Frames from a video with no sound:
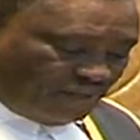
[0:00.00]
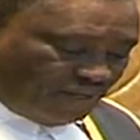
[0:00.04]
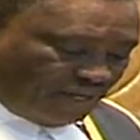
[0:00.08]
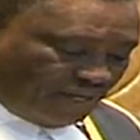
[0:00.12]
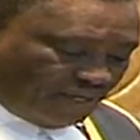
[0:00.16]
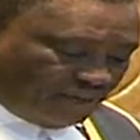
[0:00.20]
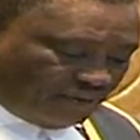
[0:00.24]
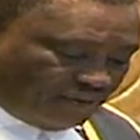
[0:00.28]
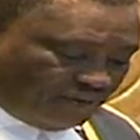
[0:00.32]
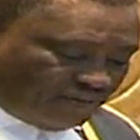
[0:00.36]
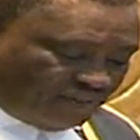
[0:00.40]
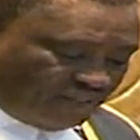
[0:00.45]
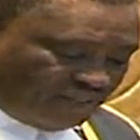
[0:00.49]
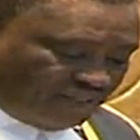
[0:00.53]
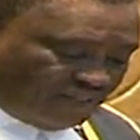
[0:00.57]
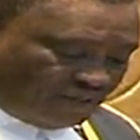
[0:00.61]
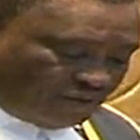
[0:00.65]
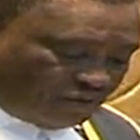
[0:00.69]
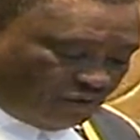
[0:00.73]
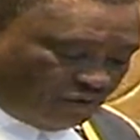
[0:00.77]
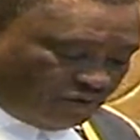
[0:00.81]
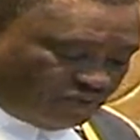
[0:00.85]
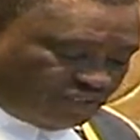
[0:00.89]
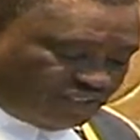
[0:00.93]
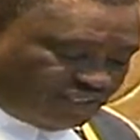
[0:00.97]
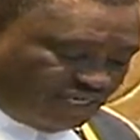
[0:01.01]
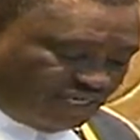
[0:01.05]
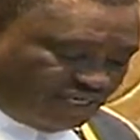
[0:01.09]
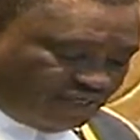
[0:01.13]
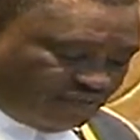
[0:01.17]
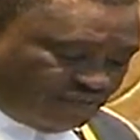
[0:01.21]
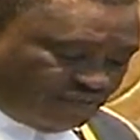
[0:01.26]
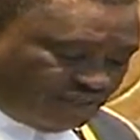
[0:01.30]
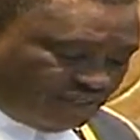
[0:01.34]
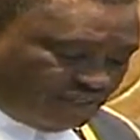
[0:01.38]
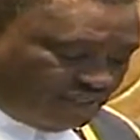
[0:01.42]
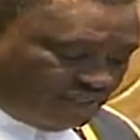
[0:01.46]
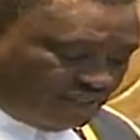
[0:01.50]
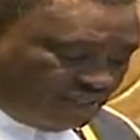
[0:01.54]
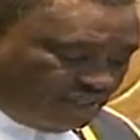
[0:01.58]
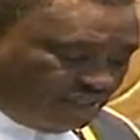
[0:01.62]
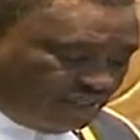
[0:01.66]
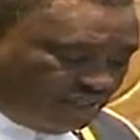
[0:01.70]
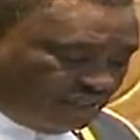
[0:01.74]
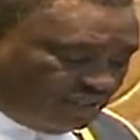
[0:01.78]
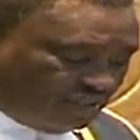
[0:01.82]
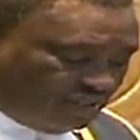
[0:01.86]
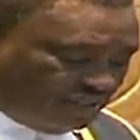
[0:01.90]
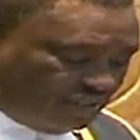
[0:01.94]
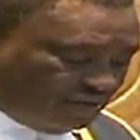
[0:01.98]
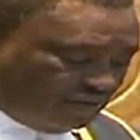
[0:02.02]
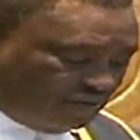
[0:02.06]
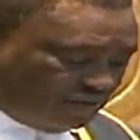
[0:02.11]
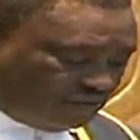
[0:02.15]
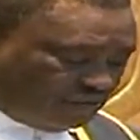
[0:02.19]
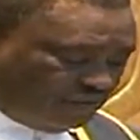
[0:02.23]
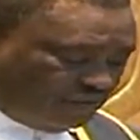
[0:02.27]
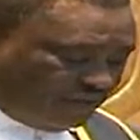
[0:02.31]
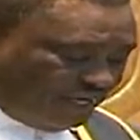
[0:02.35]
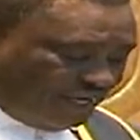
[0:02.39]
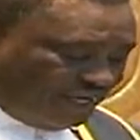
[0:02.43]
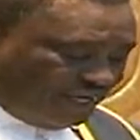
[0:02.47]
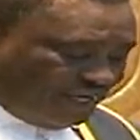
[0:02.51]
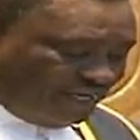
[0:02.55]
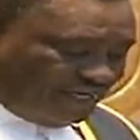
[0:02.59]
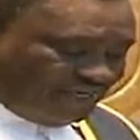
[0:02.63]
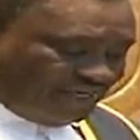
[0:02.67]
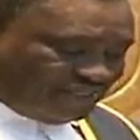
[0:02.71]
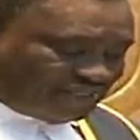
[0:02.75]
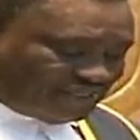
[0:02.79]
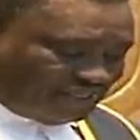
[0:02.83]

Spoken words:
I note that the court judgment did not bear any